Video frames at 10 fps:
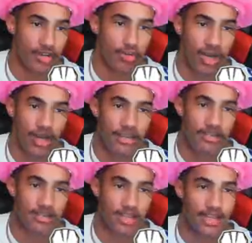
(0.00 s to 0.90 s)

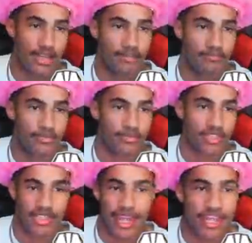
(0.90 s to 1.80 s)
wise. Like
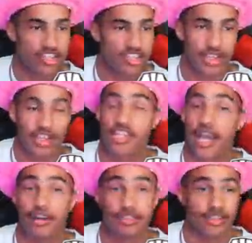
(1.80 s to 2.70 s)
today is just like a
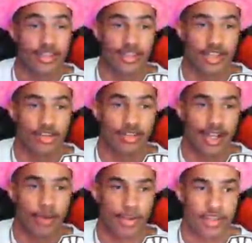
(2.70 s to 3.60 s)
challenge thing, you know, like I
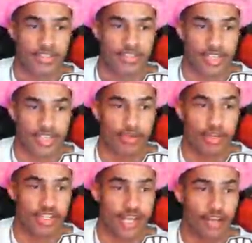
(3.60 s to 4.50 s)
wanted to see what a
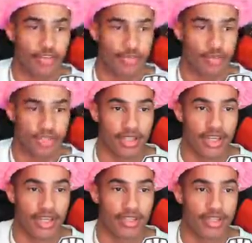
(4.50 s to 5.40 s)
challenge would be
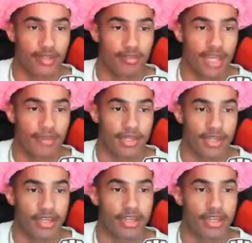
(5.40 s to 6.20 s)
like. And then maybe